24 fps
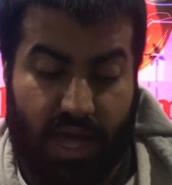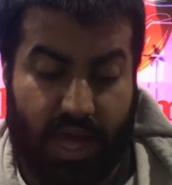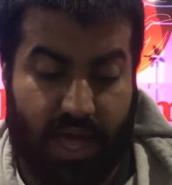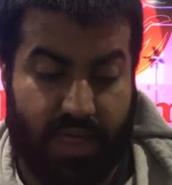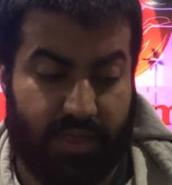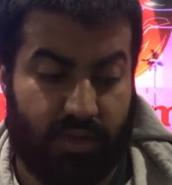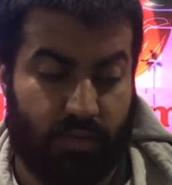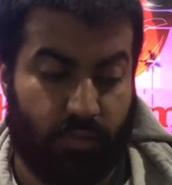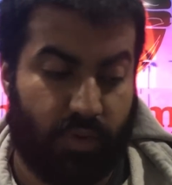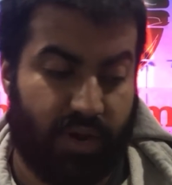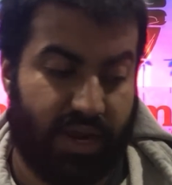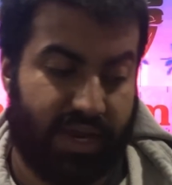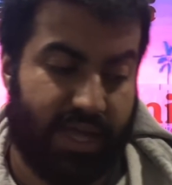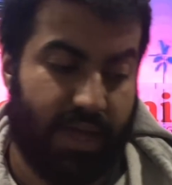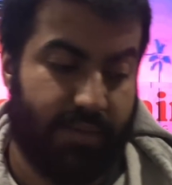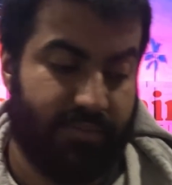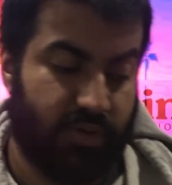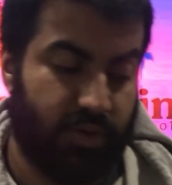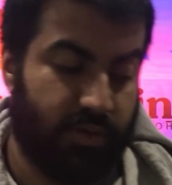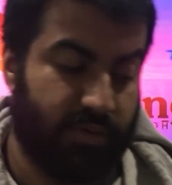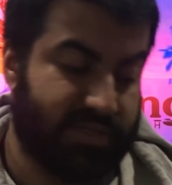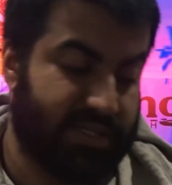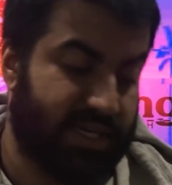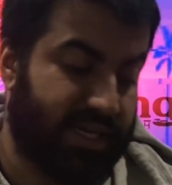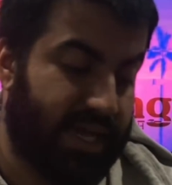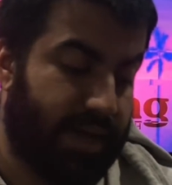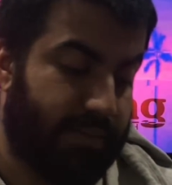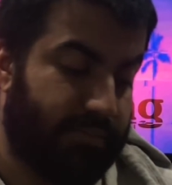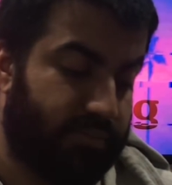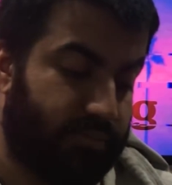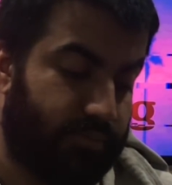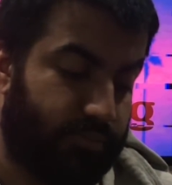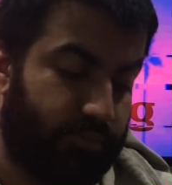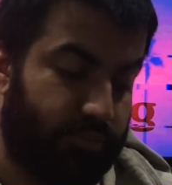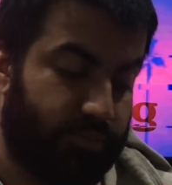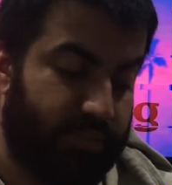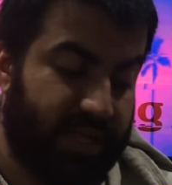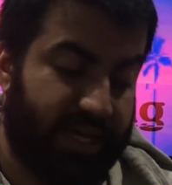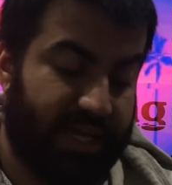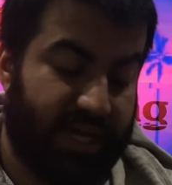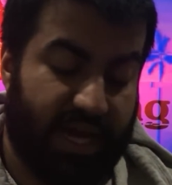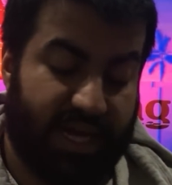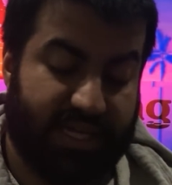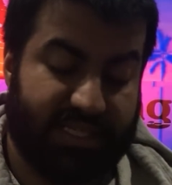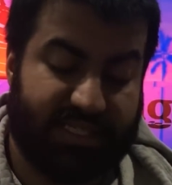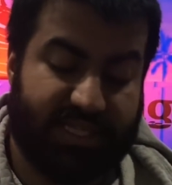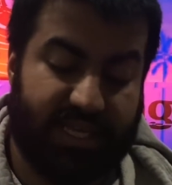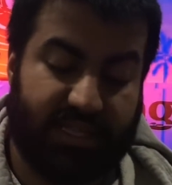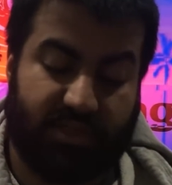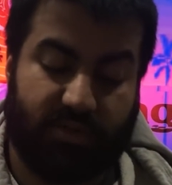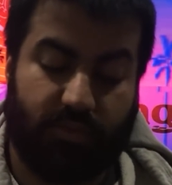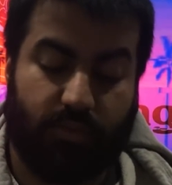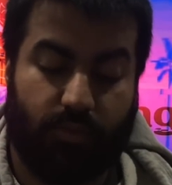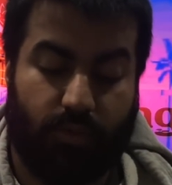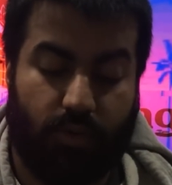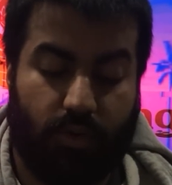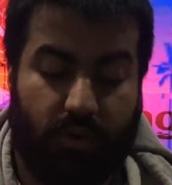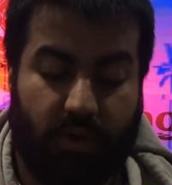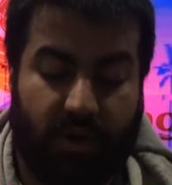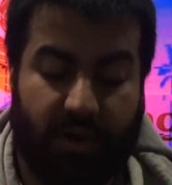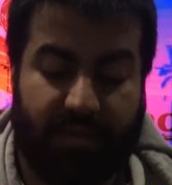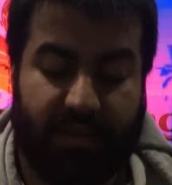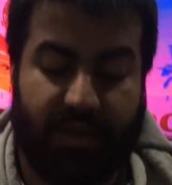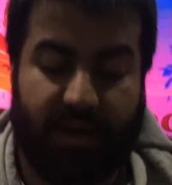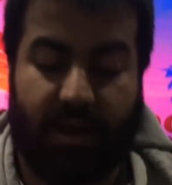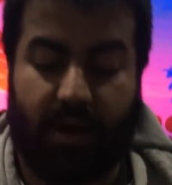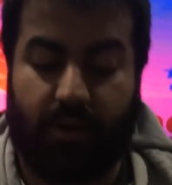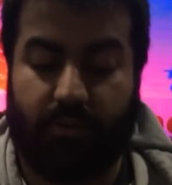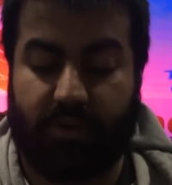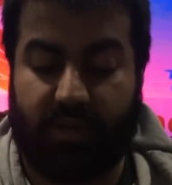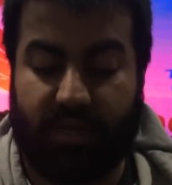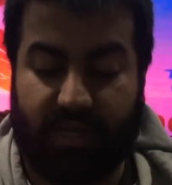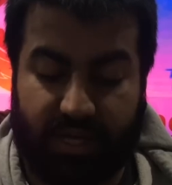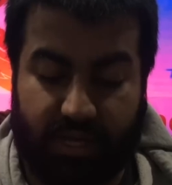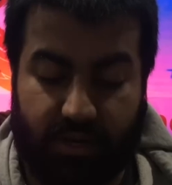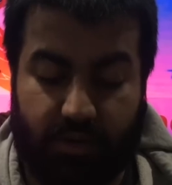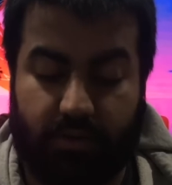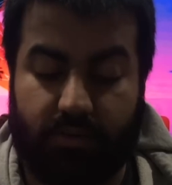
And then what I kept doing was I set the Roar, and then I would